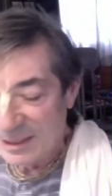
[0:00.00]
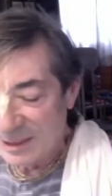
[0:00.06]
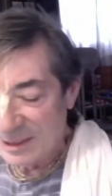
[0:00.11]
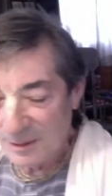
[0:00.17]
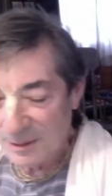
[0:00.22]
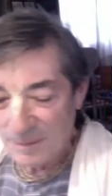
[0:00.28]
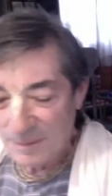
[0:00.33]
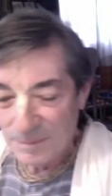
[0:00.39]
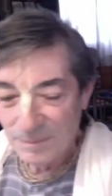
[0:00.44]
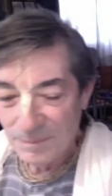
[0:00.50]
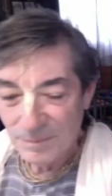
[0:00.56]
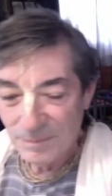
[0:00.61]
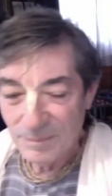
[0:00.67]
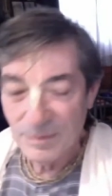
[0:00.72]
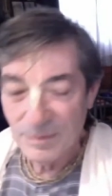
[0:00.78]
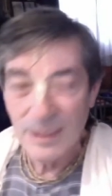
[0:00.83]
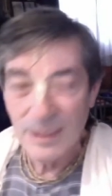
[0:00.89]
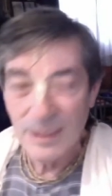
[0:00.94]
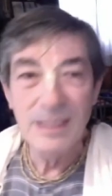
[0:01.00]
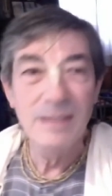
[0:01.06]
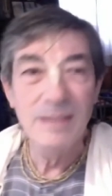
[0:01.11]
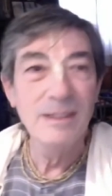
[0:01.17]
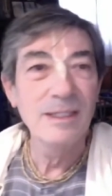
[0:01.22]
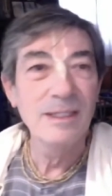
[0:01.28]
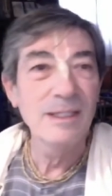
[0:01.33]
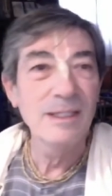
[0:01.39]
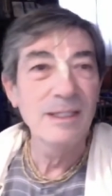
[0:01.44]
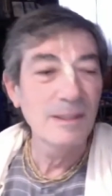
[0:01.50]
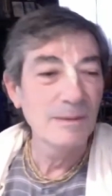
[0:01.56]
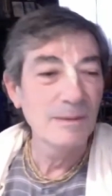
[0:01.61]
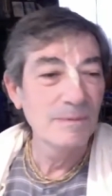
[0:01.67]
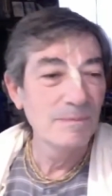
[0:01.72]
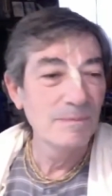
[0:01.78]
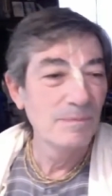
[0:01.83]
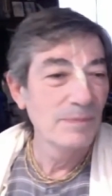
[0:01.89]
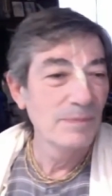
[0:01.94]
um, by
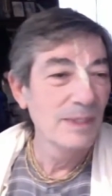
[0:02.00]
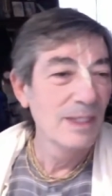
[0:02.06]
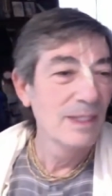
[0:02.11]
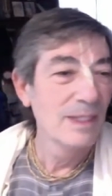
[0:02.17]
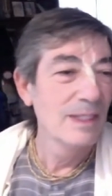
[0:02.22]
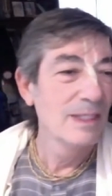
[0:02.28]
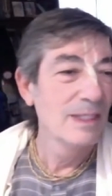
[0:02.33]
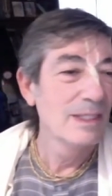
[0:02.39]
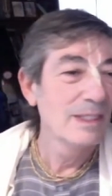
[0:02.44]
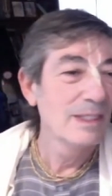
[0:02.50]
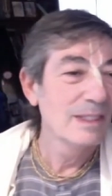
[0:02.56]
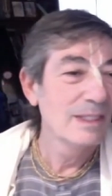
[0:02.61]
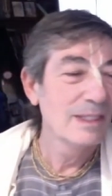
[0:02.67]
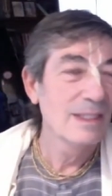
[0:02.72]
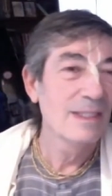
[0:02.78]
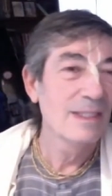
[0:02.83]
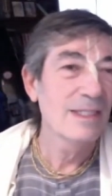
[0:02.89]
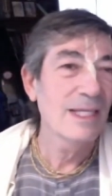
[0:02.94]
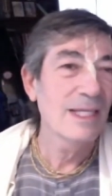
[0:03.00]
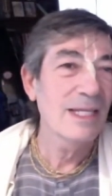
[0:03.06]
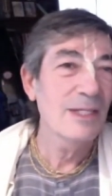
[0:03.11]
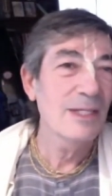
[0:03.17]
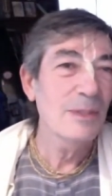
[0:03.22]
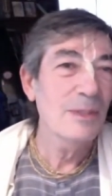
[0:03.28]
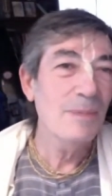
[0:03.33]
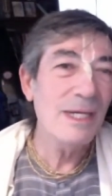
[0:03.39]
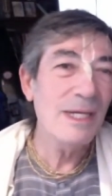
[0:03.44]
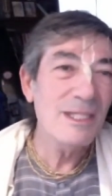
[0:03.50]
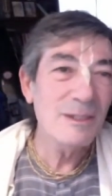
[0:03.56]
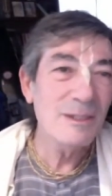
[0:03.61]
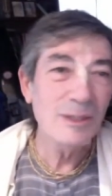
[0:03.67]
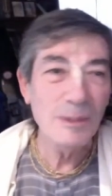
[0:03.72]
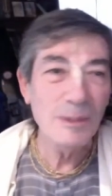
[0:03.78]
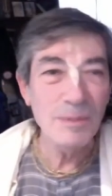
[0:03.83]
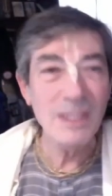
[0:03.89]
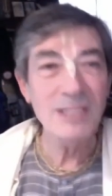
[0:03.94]
uh, saying, you must
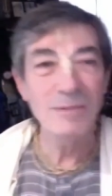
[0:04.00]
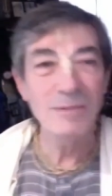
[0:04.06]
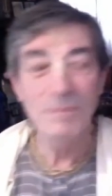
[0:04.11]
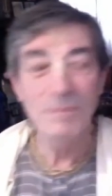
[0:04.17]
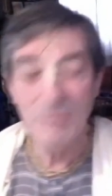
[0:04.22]
you must